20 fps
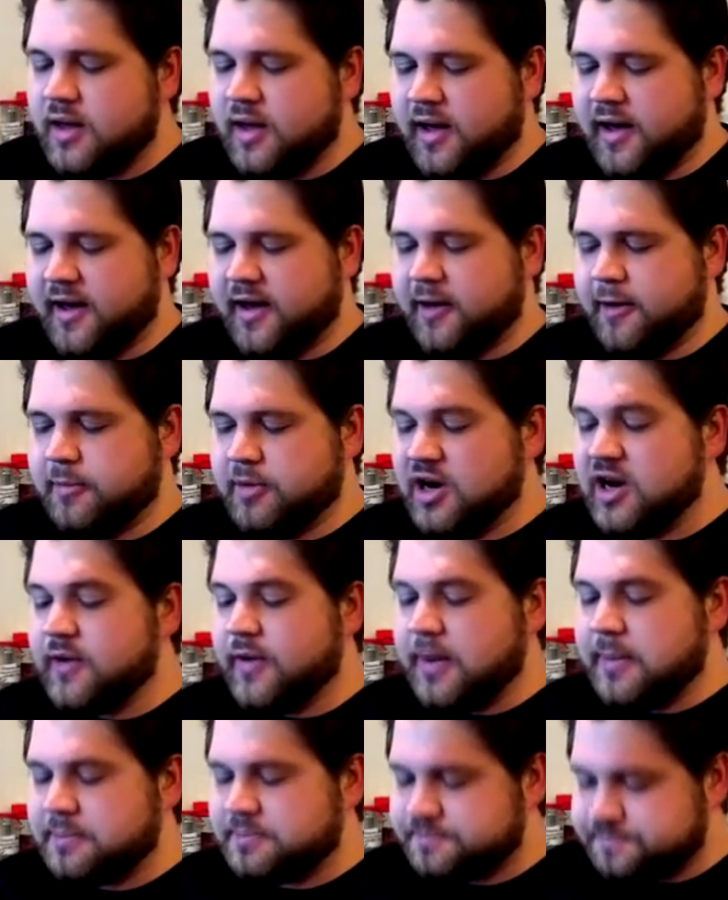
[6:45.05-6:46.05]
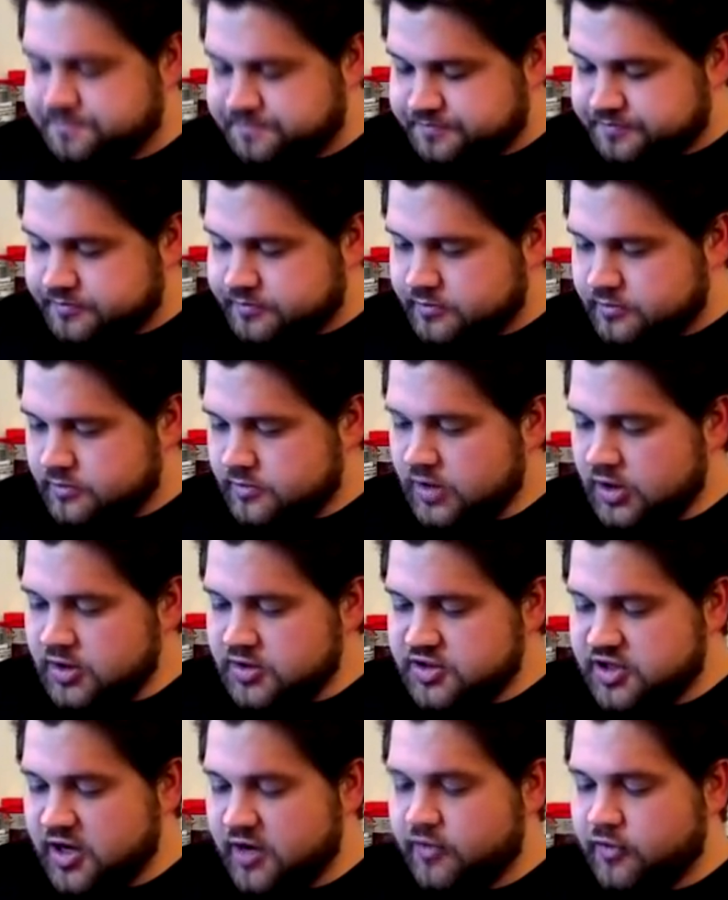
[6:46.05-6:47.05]
But anyway,
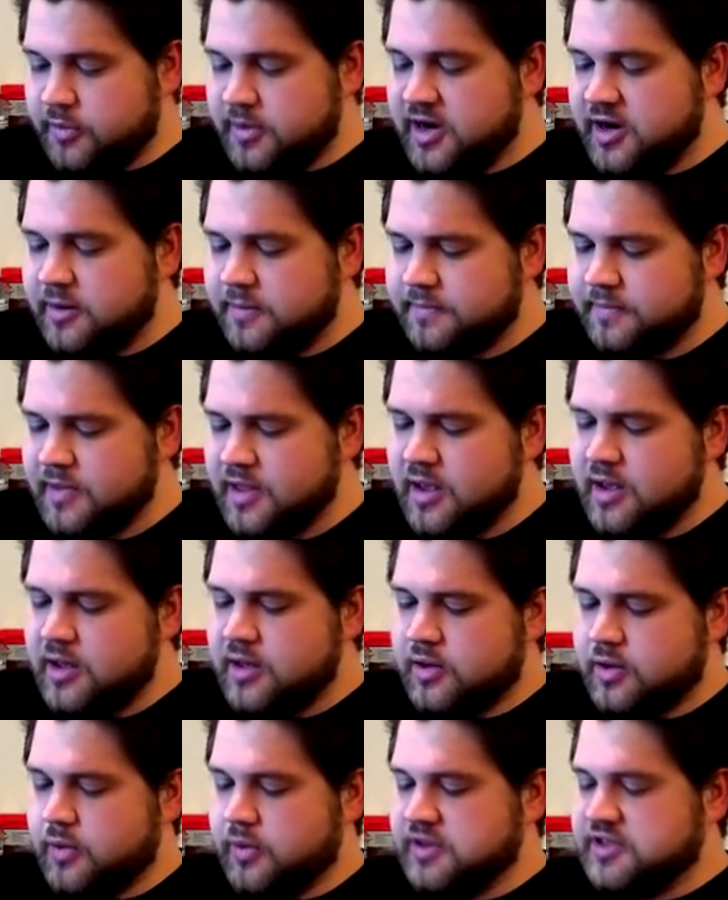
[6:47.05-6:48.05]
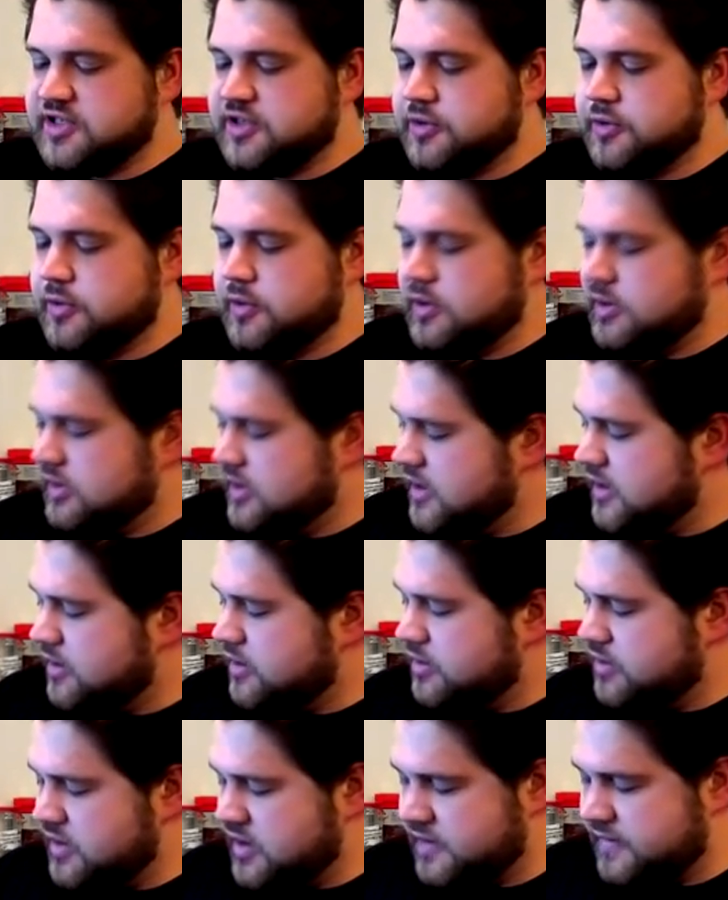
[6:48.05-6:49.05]
so from here, going to
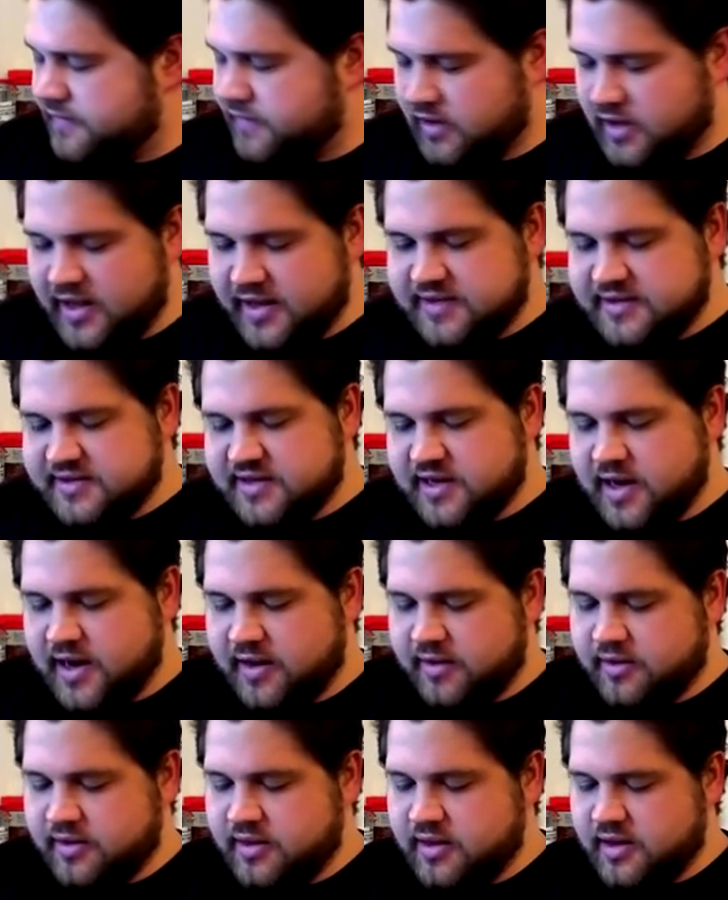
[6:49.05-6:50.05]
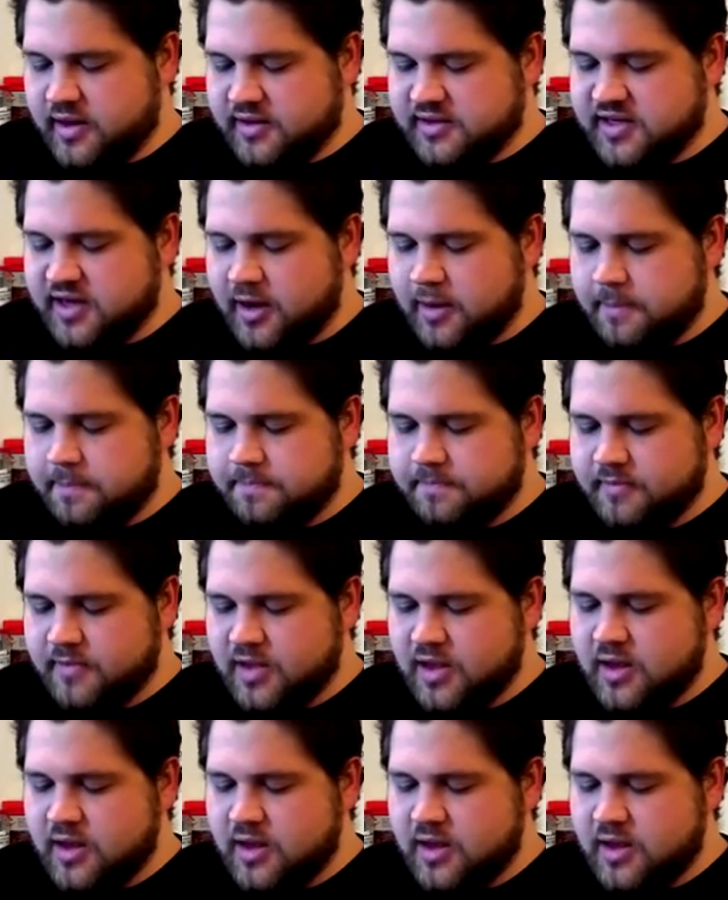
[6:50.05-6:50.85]
link the Phalanx and the Atum